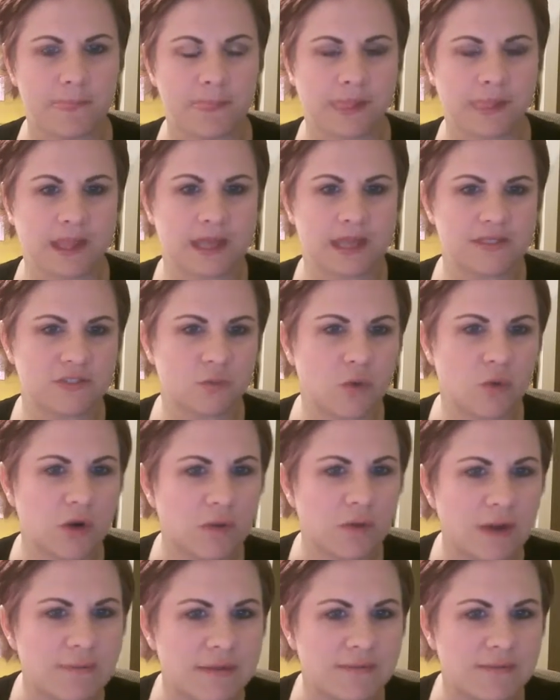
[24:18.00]
Okay, so what do
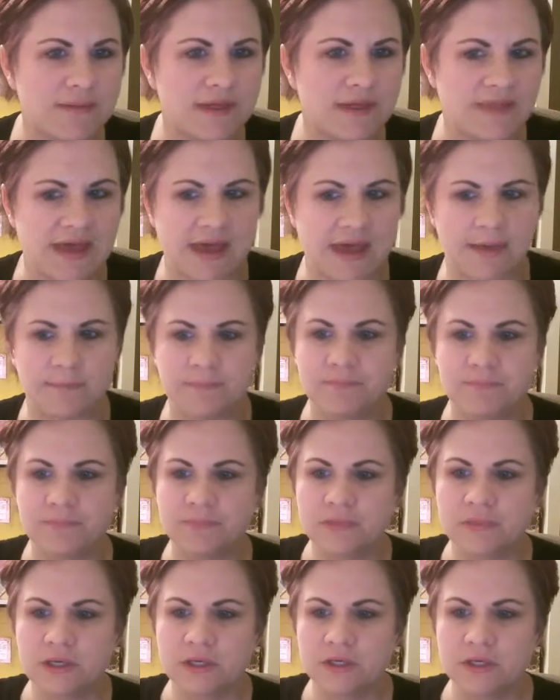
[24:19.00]
I mean by that?
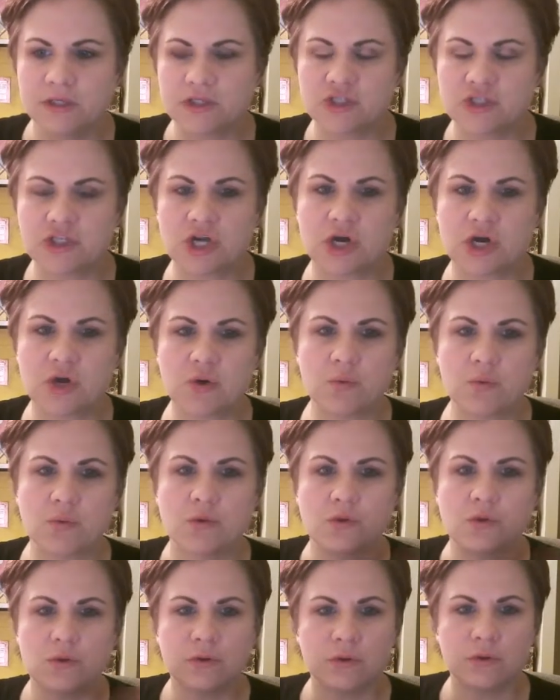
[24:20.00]

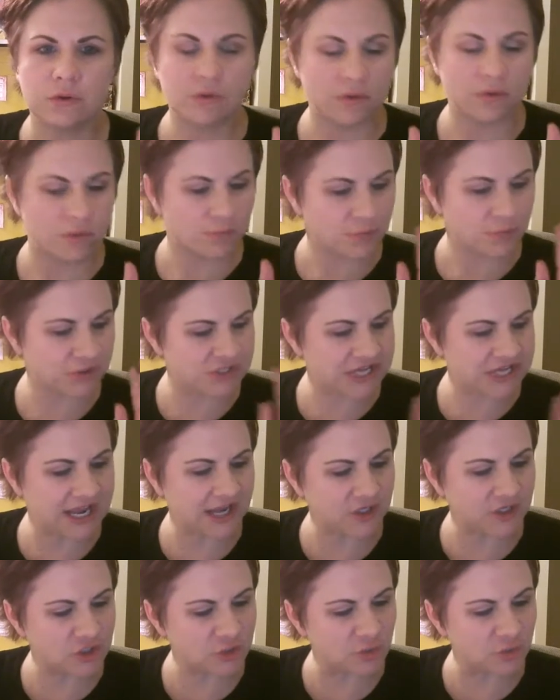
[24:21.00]
So
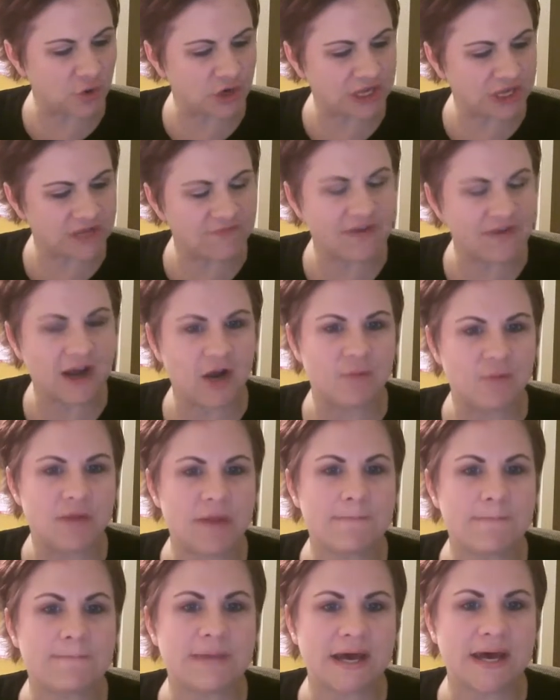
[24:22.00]
protect your morning
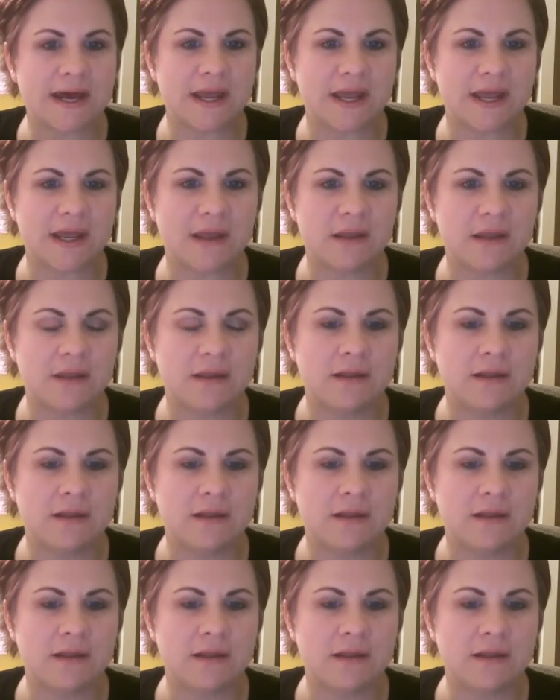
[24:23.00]
environment by